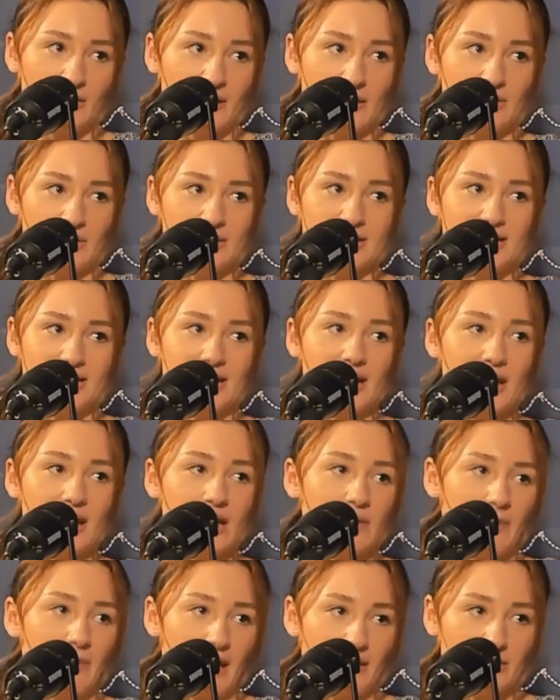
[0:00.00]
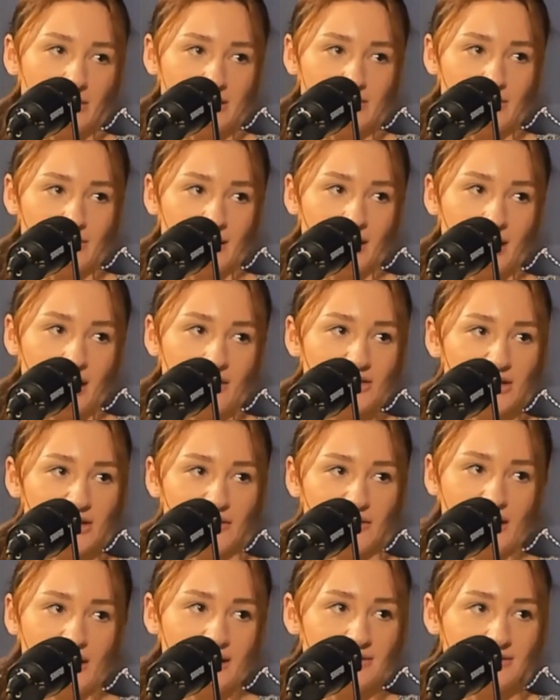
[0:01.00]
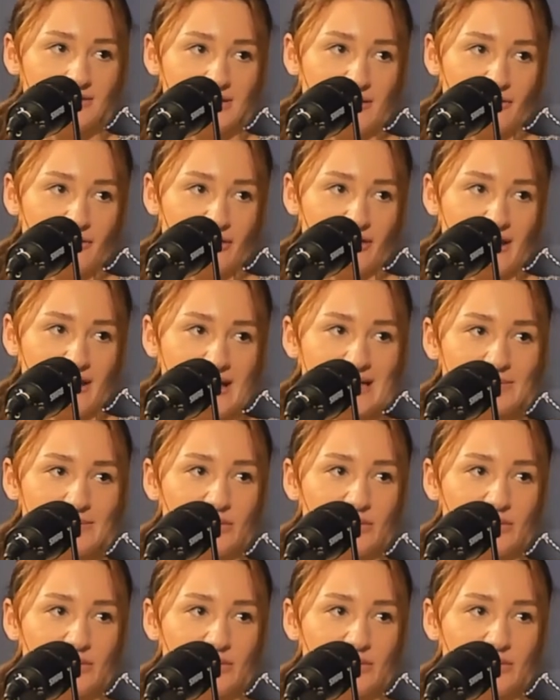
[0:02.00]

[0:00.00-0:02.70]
it was eBay was my go-to for like different things.